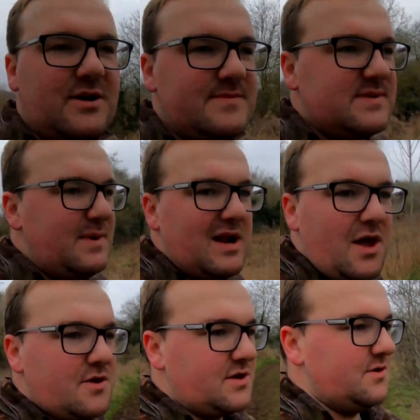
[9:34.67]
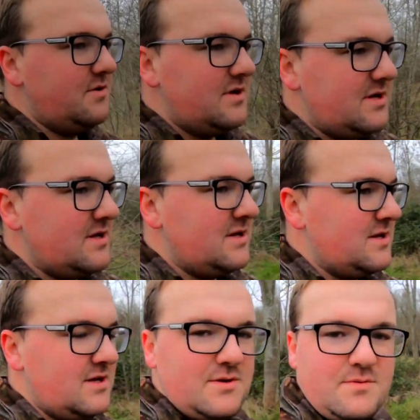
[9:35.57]
come to my local,
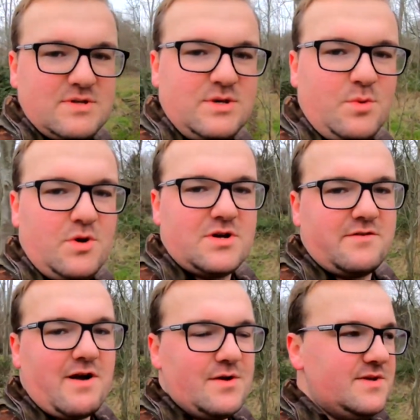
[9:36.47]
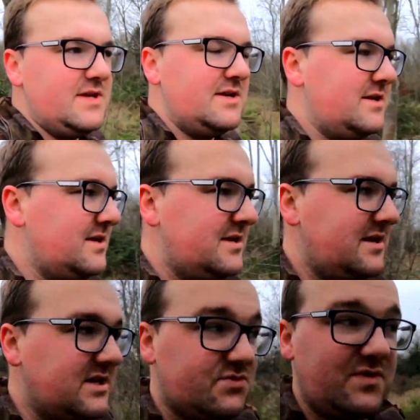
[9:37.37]
which you walk around,
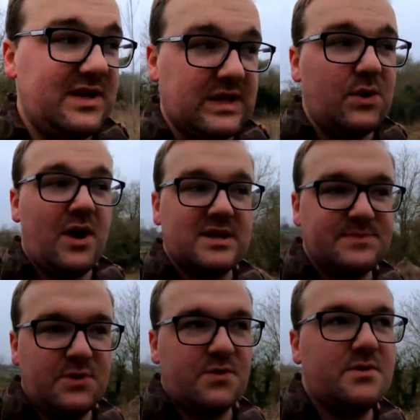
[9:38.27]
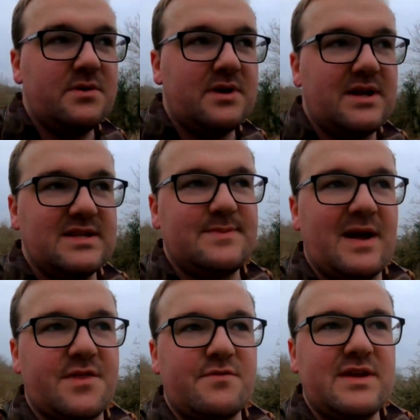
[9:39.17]
It's really quite small, and there's
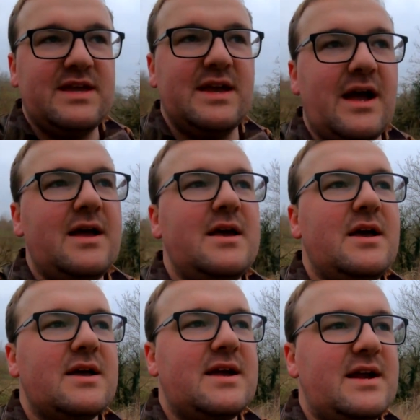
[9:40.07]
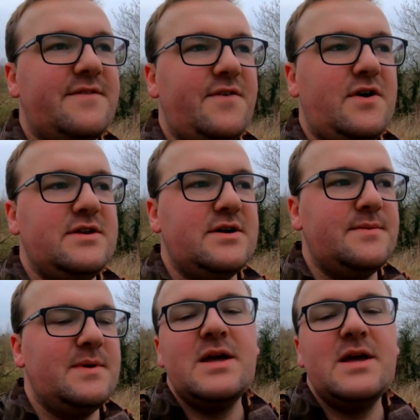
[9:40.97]
about 3 here. Can I find them?